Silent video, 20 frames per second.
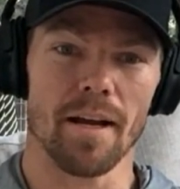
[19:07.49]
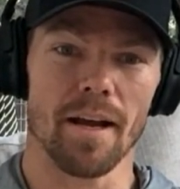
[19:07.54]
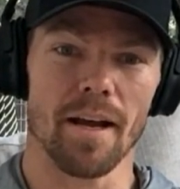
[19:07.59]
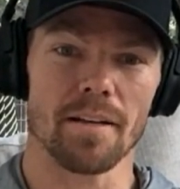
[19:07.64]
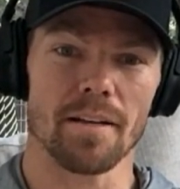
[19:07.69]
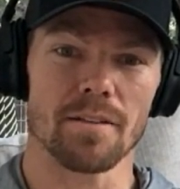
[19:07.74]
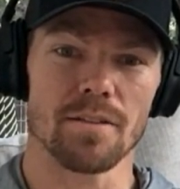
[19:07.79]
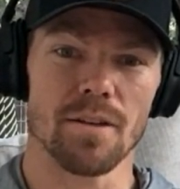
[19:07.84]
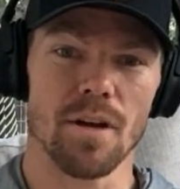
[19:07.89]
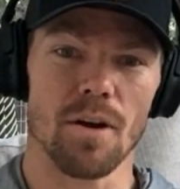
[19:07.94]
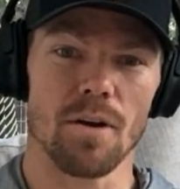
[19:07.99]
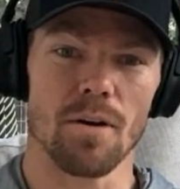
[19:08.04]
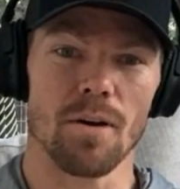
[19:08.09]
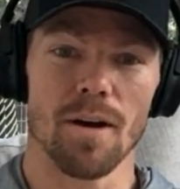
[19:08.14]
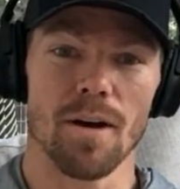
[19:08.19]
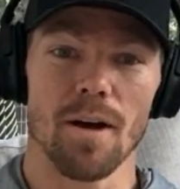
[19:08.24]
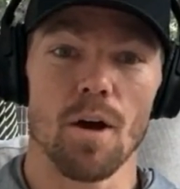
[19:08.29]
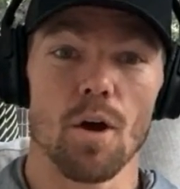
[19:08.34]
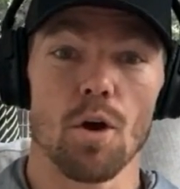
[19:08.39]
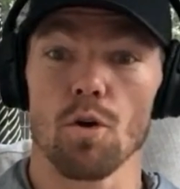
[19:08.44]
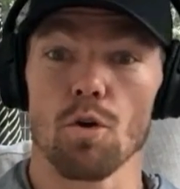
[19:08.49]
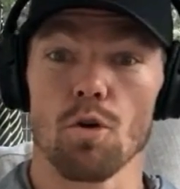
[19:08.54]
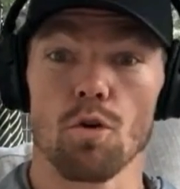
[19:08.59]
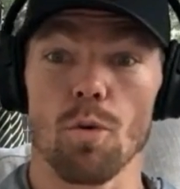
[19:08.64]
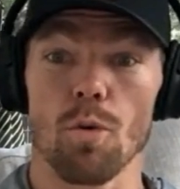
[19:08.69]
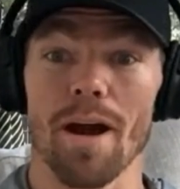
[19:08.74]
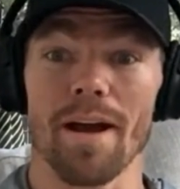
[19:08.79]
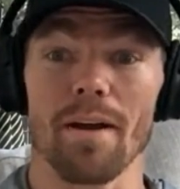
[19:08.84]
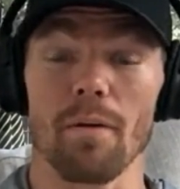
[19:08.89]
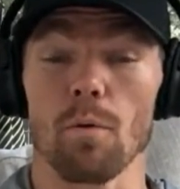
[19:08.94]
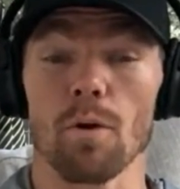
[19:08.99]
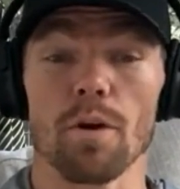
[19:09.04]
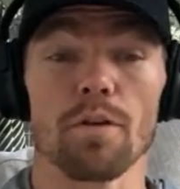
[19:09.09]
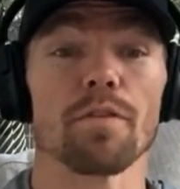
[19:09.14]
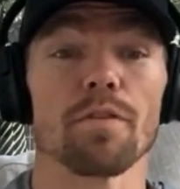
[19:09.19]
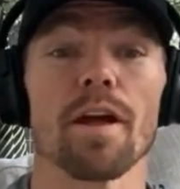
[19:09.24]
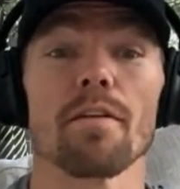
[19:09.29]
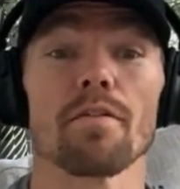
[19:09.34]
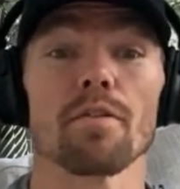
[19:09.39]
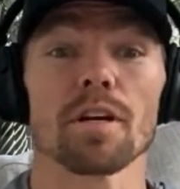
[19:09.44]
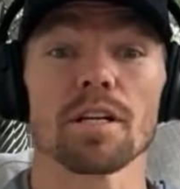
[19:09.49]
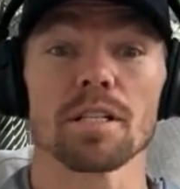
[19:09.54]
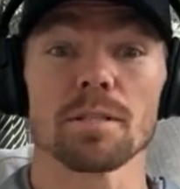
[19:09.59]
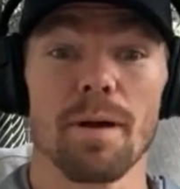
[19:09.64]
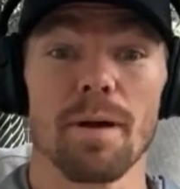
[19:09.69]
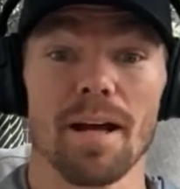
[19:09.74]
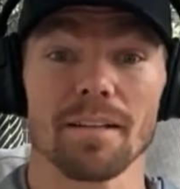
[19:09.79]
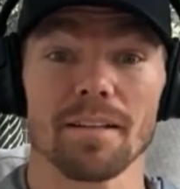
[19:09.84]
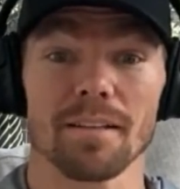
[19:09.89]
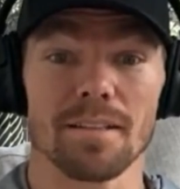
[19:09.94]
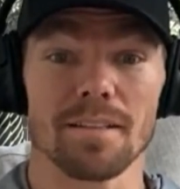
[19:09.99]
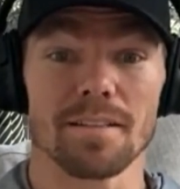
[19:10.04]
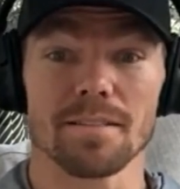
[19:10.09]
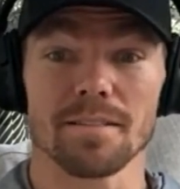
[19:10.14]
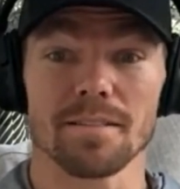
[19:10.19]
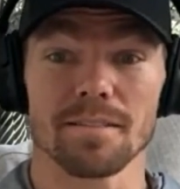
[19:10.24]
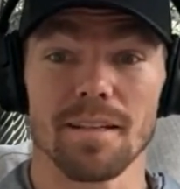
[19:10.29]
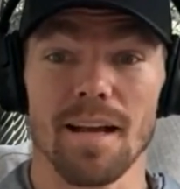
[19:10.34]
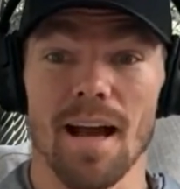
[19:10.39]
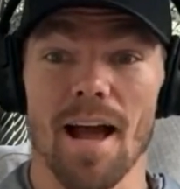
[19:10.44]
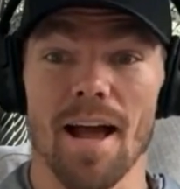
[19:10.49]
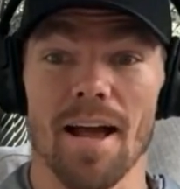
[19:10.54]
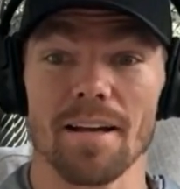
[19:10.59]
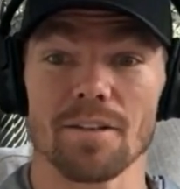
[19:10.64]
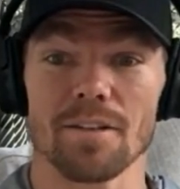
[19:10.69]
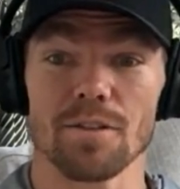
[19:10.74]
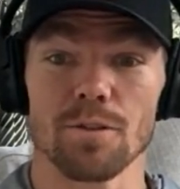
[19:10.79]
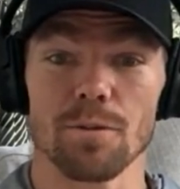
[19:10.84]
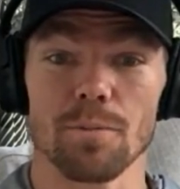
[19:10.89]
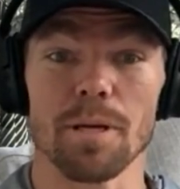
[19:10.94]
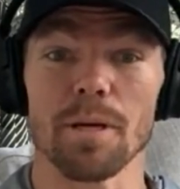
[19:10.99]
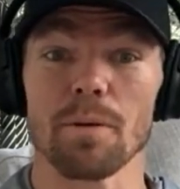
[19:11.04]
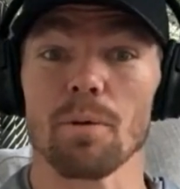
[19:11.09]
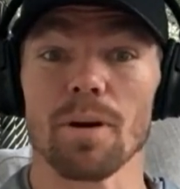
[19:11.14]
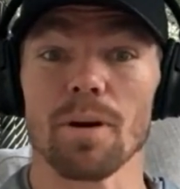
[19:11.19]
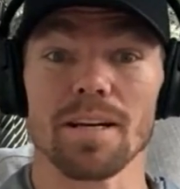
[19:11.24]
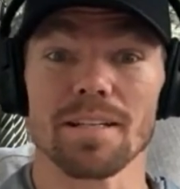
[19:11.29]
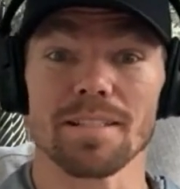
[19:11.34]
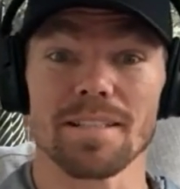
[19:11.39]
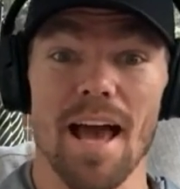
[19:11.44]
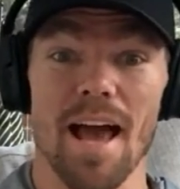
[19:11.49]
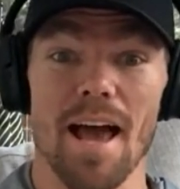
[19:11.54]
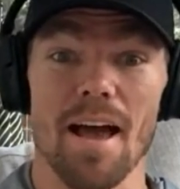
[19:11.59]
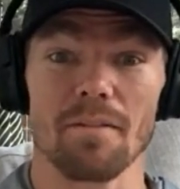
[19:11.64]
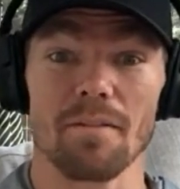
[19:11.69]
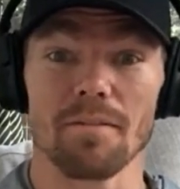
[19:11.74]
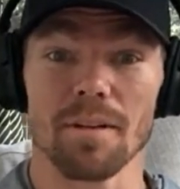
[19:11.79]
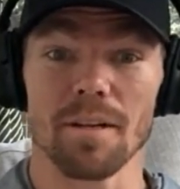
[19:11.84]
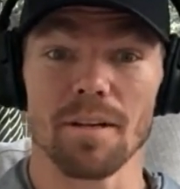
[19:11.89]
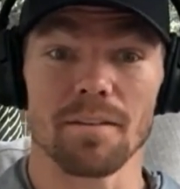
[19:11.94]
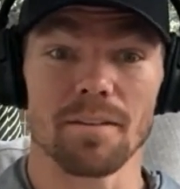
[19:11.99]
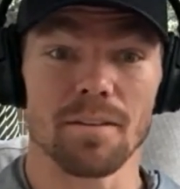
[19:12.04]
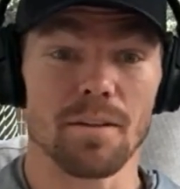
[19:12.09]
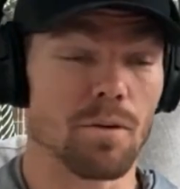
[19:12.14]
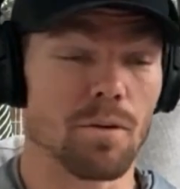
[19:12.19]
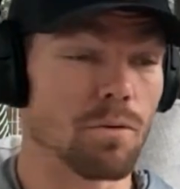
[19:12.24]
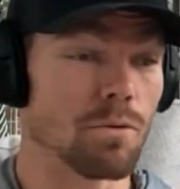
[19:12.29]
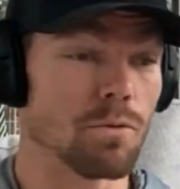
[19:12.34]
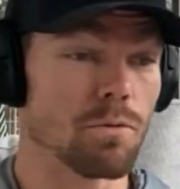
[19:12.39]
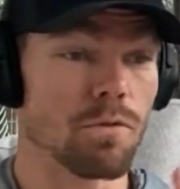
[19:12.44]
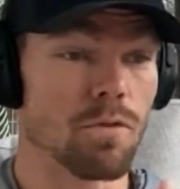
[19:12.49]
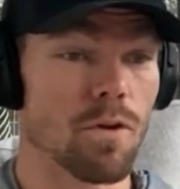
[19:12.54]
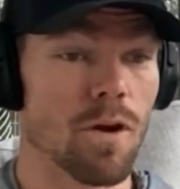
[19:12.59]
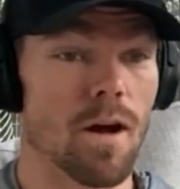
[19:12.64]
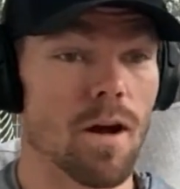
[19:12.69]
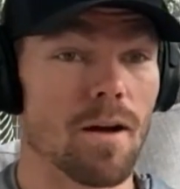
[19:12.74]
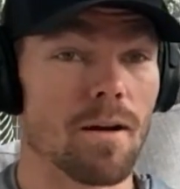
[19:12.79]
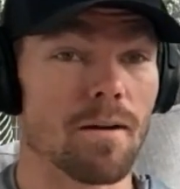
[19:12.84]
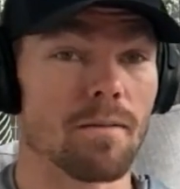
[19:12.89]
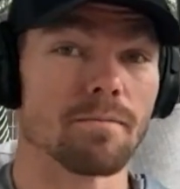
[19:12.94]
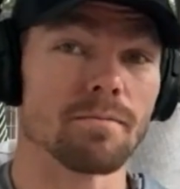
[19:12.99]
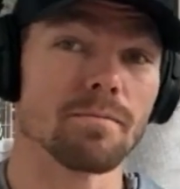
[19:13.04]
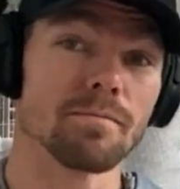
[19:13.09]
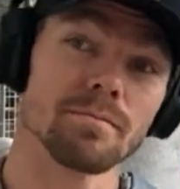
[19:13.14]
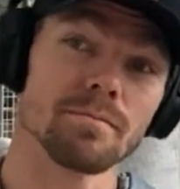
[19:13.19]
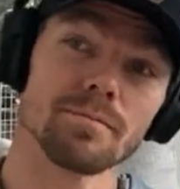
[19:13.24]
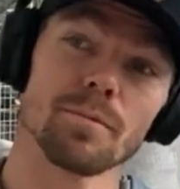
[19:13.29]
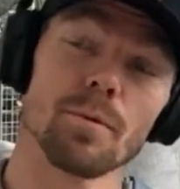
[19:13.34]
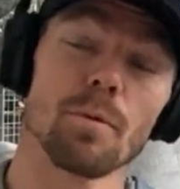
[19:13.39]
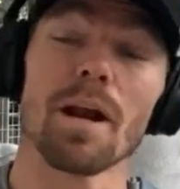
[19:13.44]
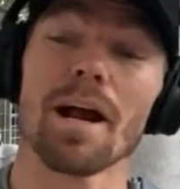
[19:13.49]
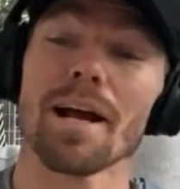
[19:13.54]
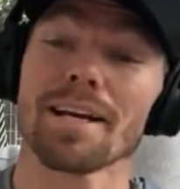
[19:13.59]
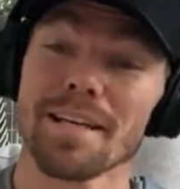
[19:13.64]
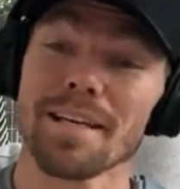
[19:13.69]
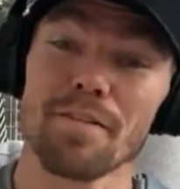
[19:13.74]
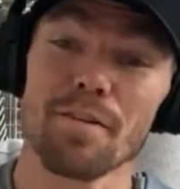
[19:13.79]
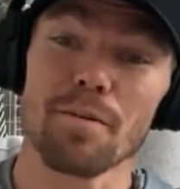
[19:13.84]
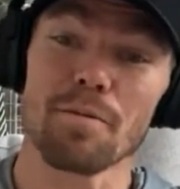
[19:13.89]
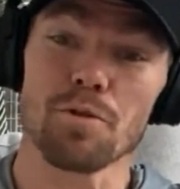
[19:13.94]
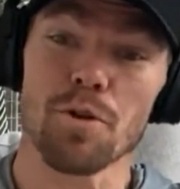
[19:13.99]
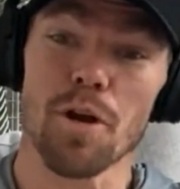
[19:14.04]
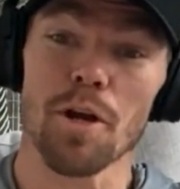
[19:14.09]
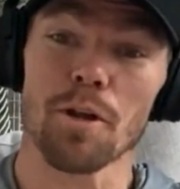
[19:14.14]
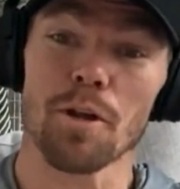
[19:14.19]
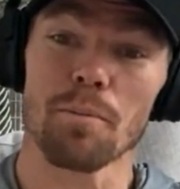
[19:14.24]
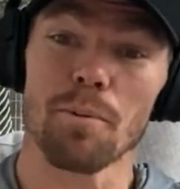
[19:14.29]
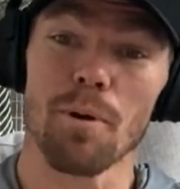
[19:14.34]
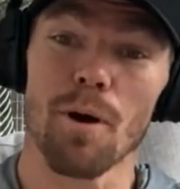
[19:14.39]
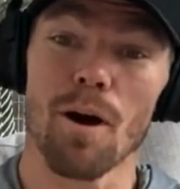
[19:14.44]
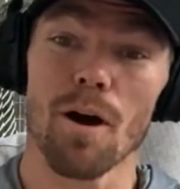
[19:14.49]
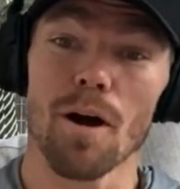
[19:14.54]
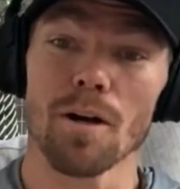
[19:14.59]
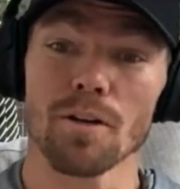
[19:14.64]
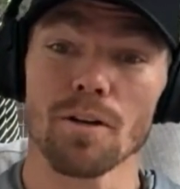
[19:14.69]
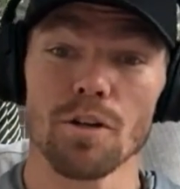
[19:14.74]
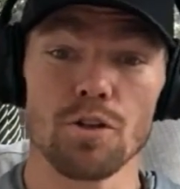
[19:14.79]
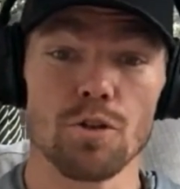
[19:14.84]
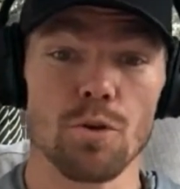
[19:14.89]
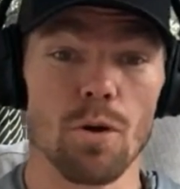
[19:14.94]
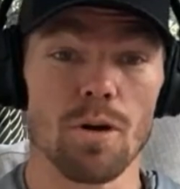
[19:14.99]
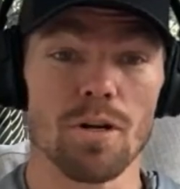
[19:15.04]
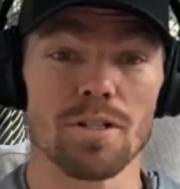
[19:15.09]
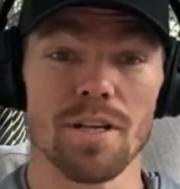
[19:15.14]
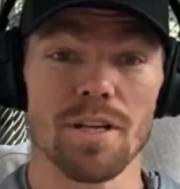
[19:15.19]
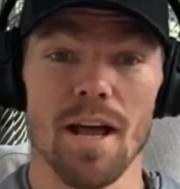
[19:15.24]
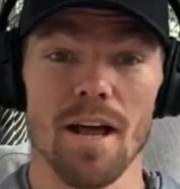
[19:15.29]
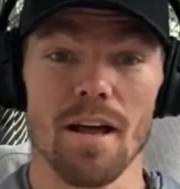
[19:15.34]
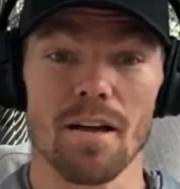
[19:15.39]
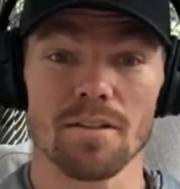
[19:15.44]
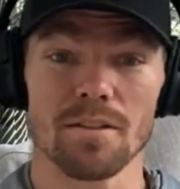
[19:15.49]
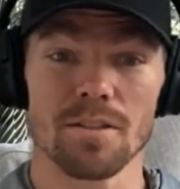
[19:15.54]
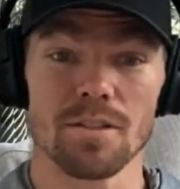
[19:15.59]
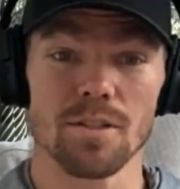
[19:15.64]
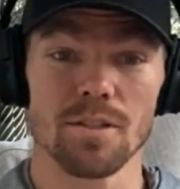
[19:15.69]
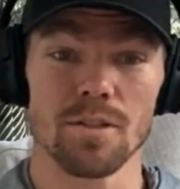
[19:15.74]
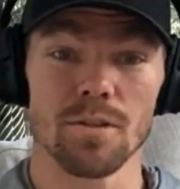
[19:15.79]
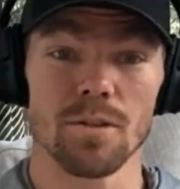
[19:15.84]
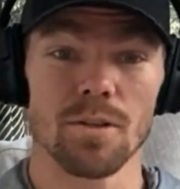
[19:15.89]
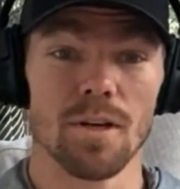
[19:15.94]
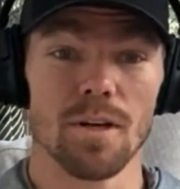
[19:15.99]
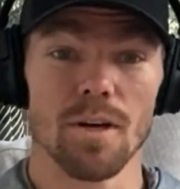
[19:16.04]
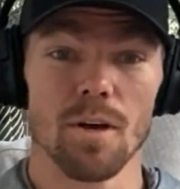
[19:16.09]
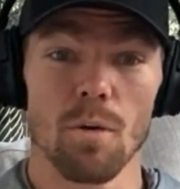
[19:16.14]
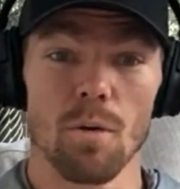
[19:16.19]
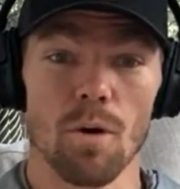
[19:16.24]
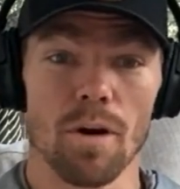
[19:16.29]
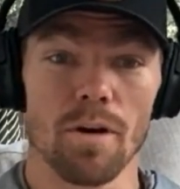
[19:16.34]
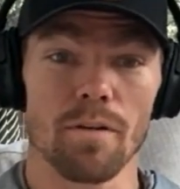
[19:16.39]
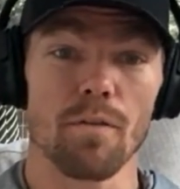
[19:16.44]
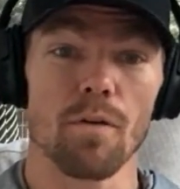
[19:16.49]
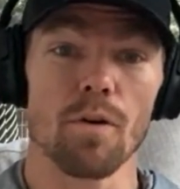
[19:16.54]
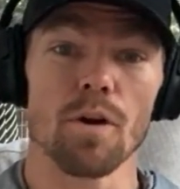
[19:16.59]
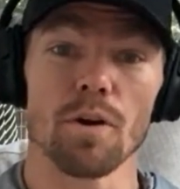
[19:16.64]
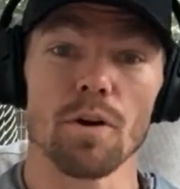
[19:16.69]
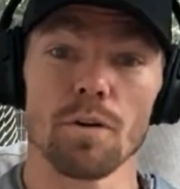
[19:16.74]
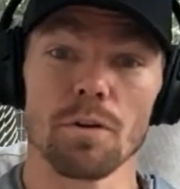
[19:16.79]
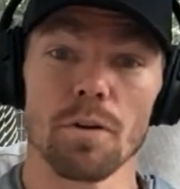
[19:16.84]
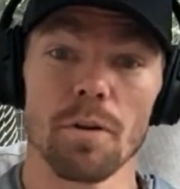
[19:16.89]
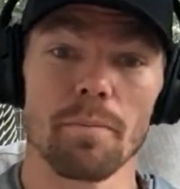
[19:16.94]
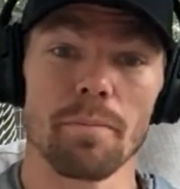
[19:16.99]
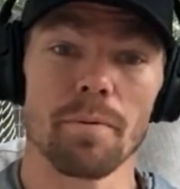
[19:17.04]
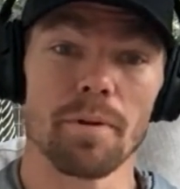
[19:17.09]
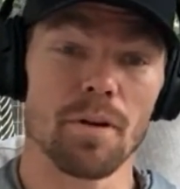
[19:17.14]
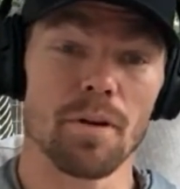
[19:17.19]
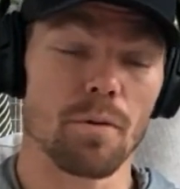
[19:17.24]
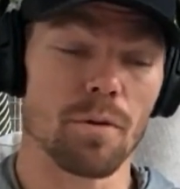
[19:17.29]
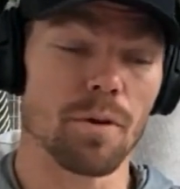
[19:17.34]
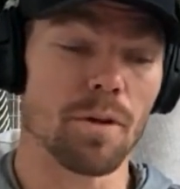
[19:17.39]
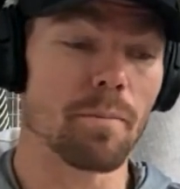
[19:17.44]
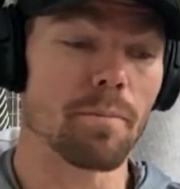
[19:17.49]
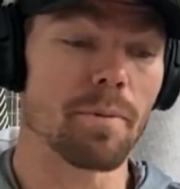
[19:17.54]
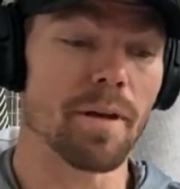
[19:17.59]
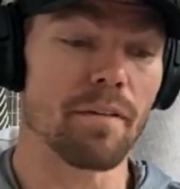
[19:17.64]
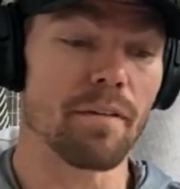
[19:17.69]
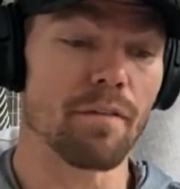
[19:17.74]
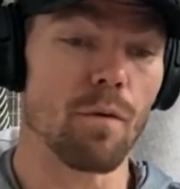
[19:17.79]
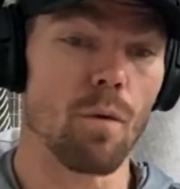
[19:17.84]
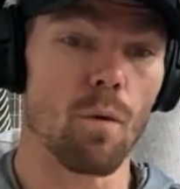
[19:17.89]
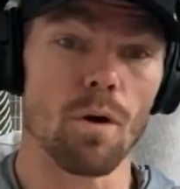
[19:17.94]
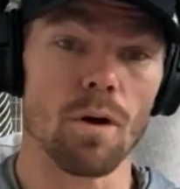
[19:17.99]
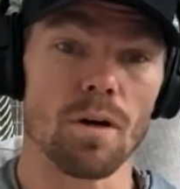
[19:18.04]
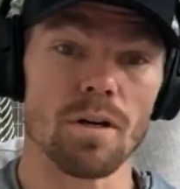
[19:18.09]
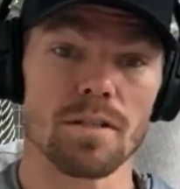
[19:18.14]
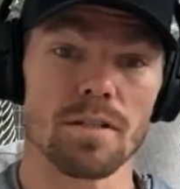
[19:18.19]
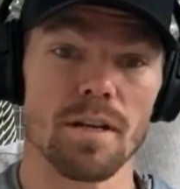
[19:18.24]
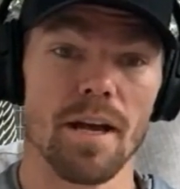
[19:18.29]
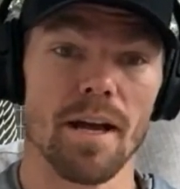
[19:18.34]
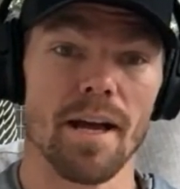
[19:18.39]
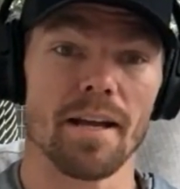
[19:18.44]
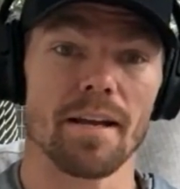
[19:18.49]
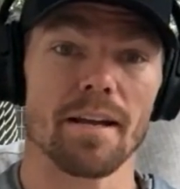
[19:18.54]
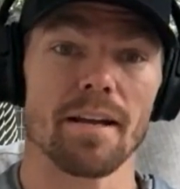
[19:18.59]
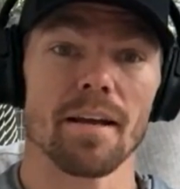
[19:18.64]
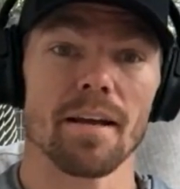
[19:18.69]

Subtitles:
And so great, would have never expected this guy to be where he's at, and from what I say, from trailer park to Georgetown to working for the one of the big fours, and